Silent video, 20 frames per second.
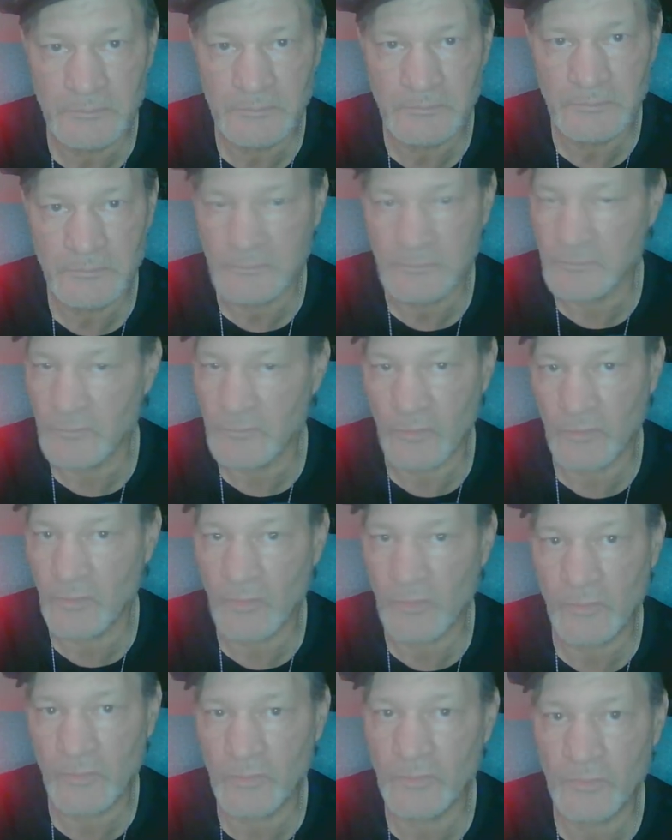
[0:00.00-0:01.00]
You don't
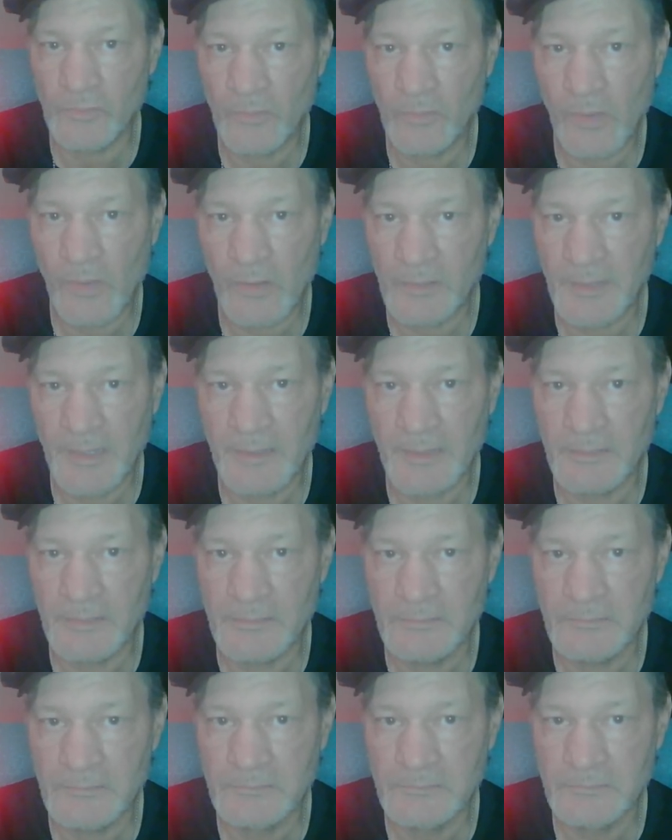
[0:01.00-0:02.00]
know who you are yet?
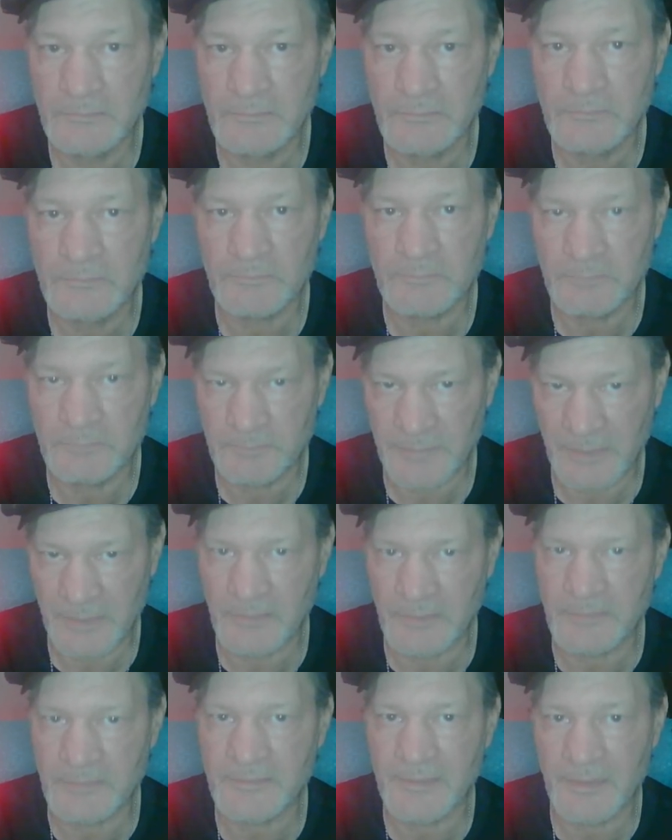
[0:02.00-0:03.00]
I'm about
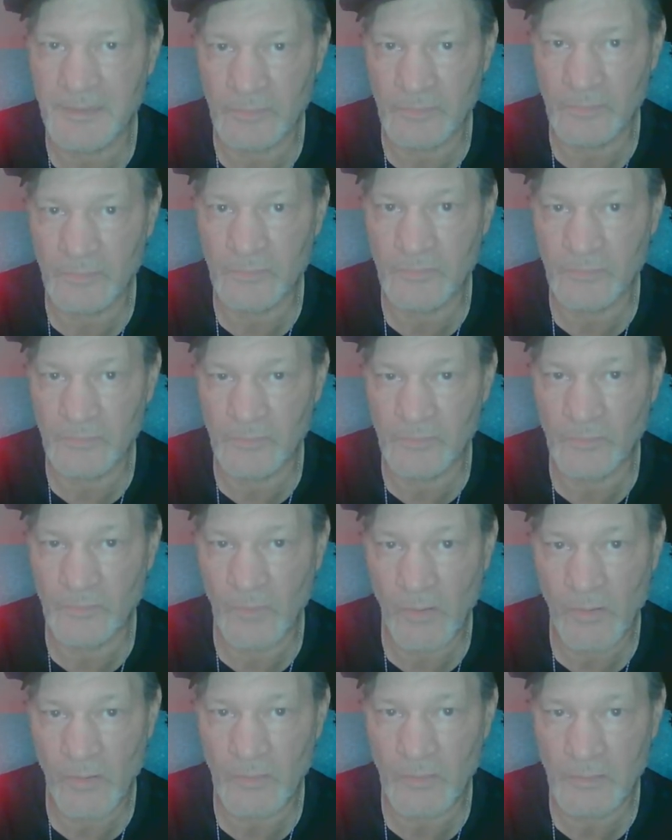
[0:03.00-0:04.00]
to tell you who you
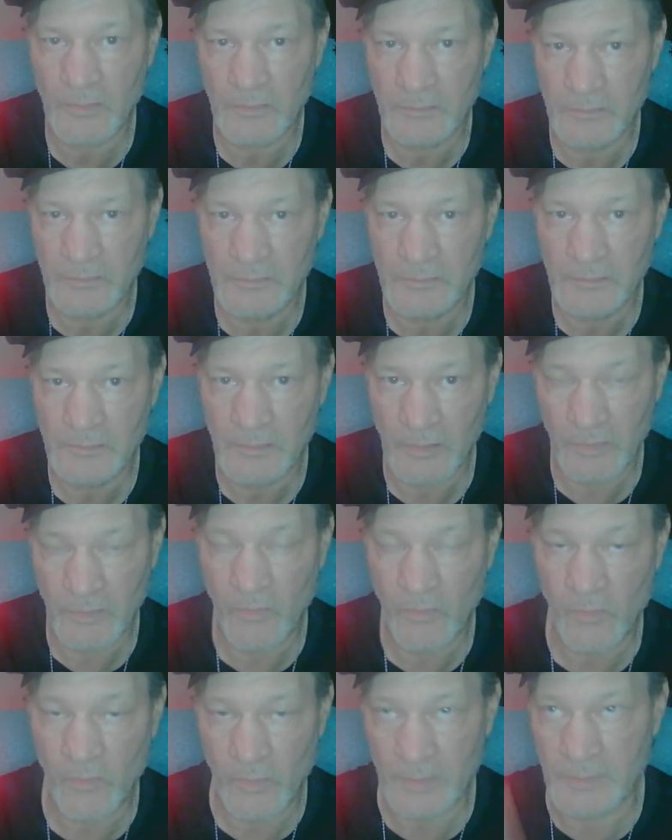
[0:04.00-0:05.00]
are
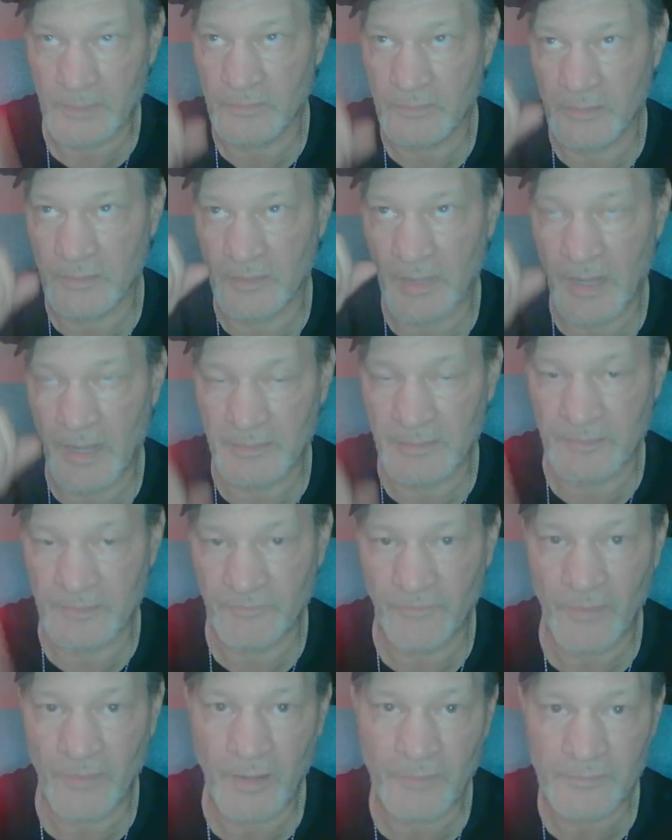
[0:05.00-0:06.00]
according to God the
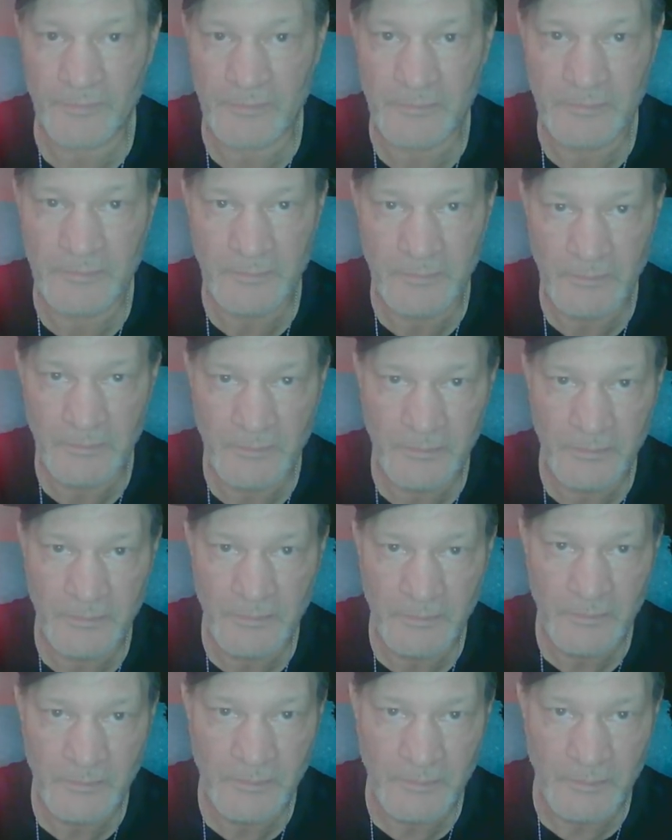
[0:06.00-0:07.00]
Father,
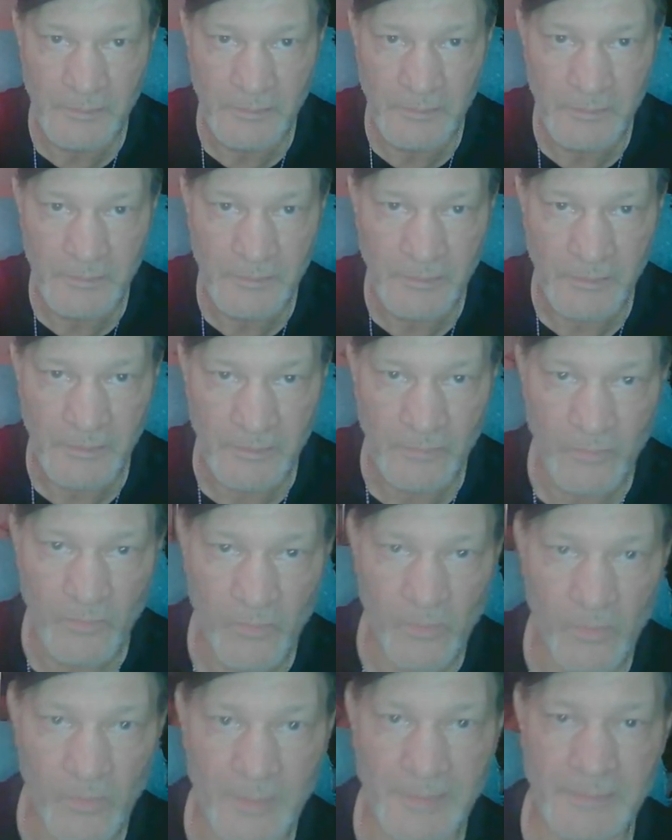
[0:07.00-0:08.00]

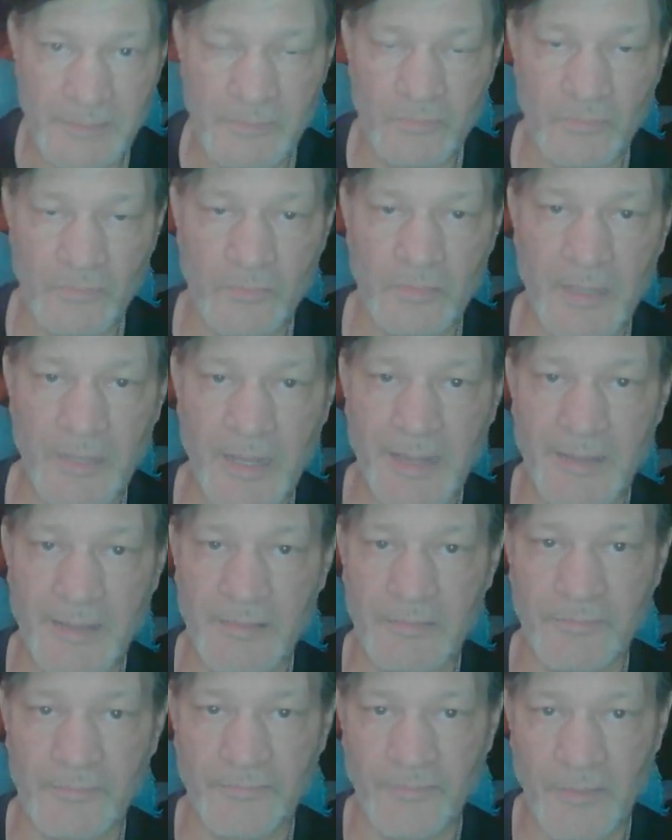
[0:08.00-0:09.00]
according to God
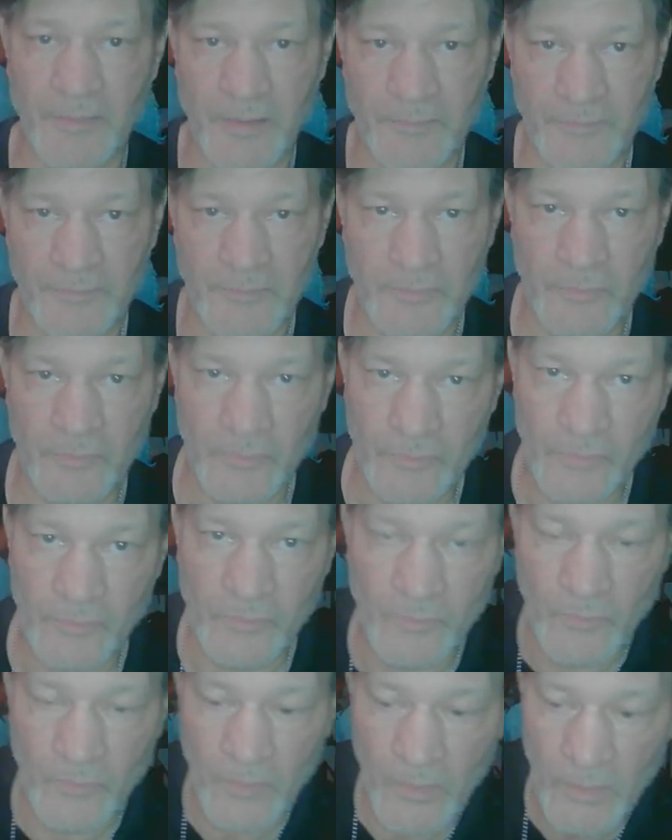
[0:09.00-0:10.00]
the Father, who
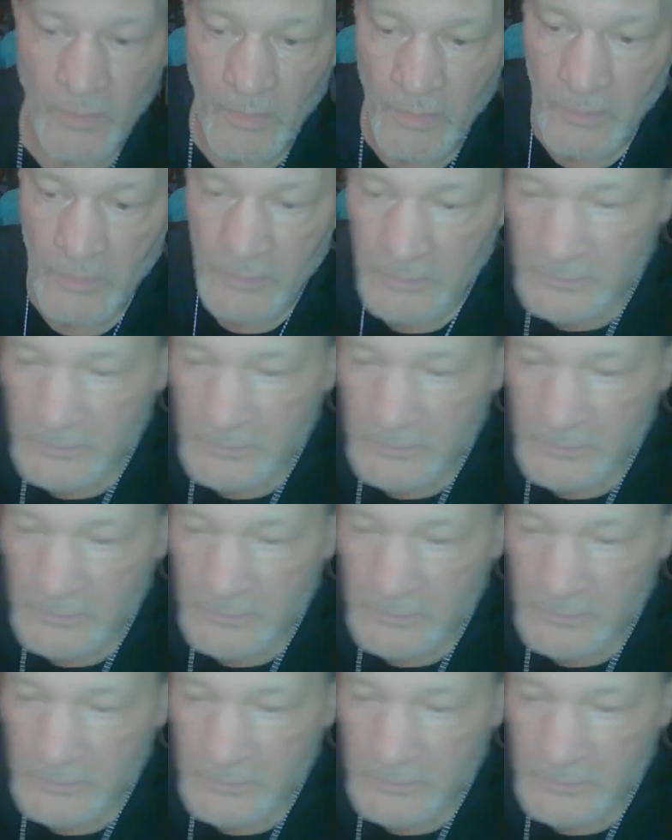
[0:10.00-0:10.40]
you are.